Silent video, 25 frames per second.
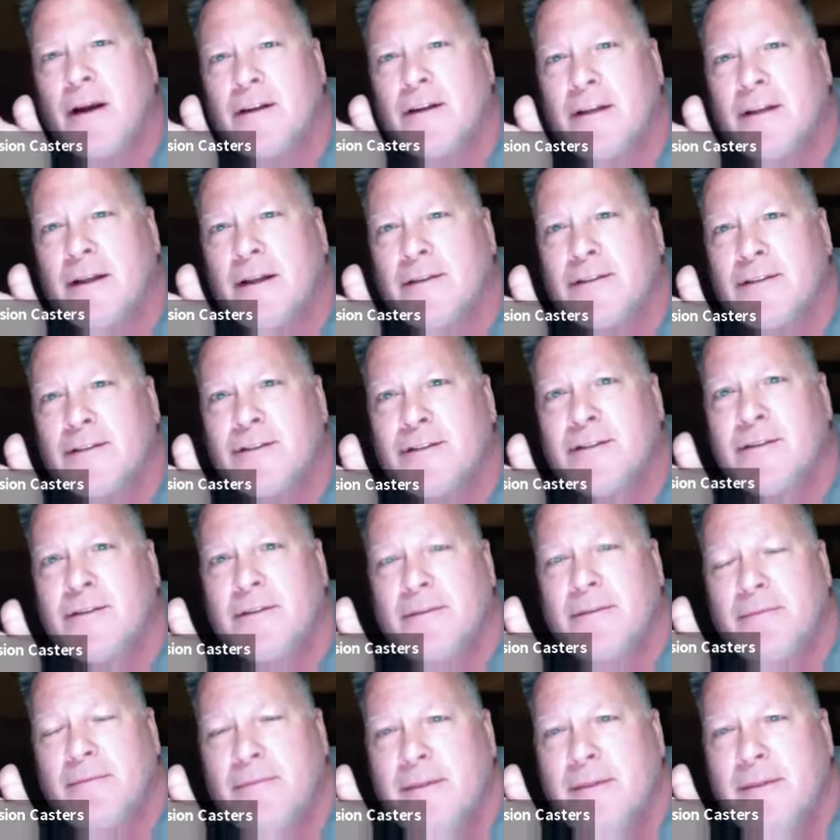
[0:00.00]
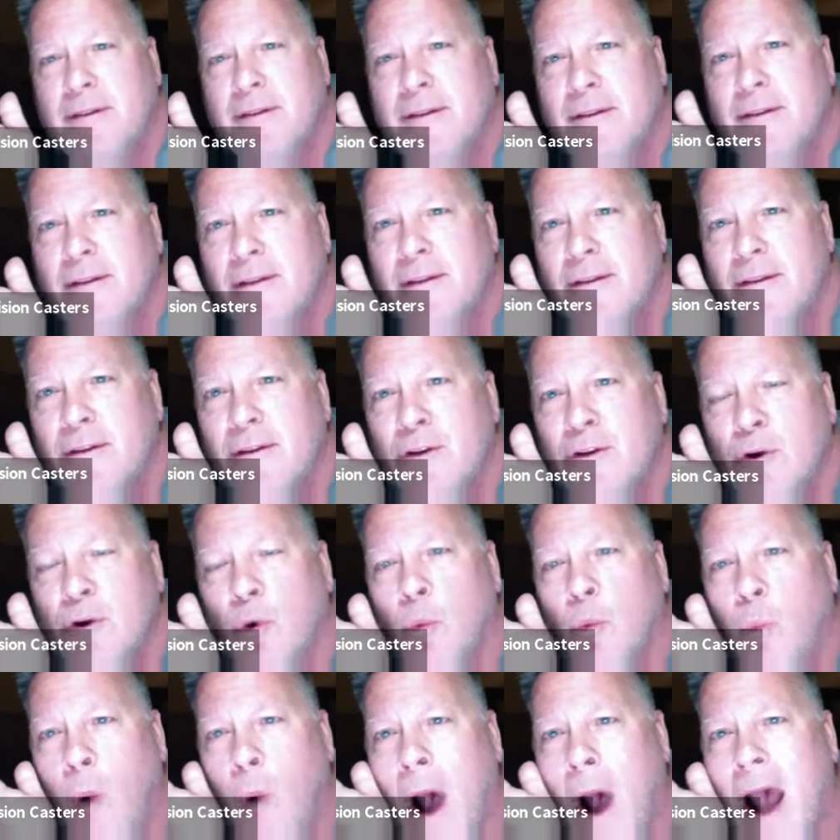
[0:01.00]
to your
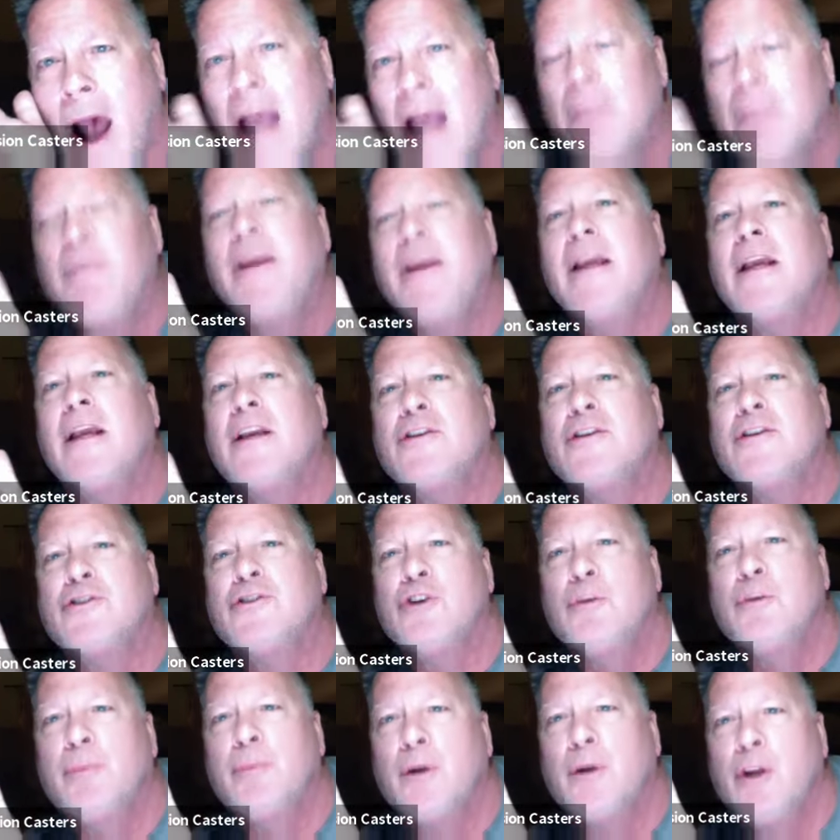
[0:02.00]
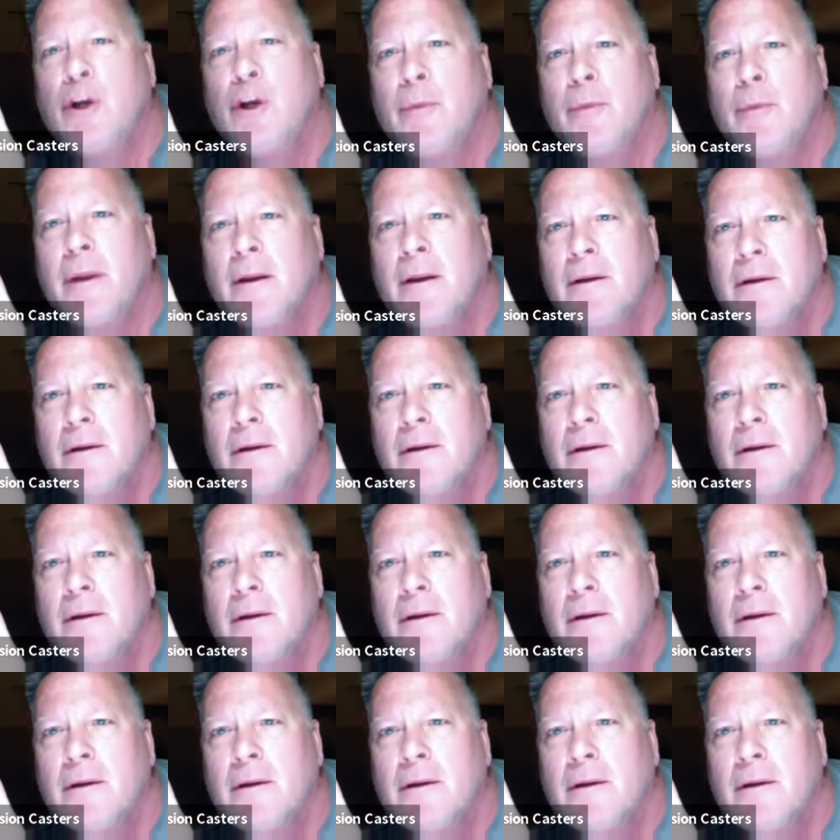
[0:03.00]
why being superhuman,